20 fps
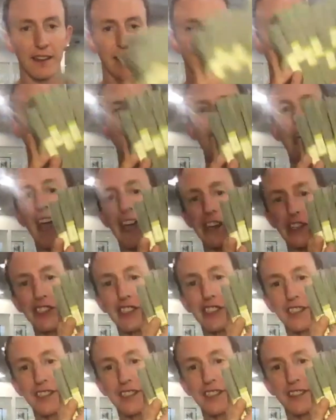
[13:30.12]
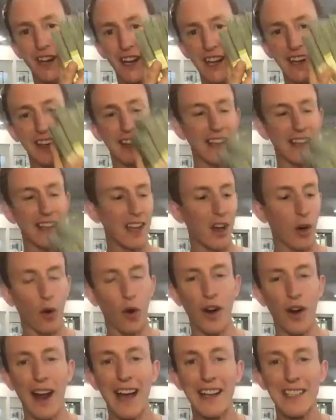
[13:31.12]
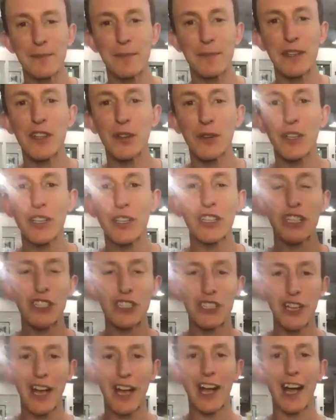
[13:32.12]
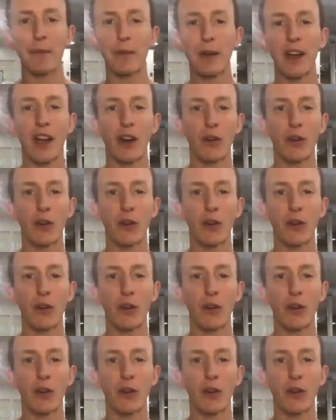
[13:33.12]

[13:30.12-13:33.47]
cash, right, or hasn't been doing a good job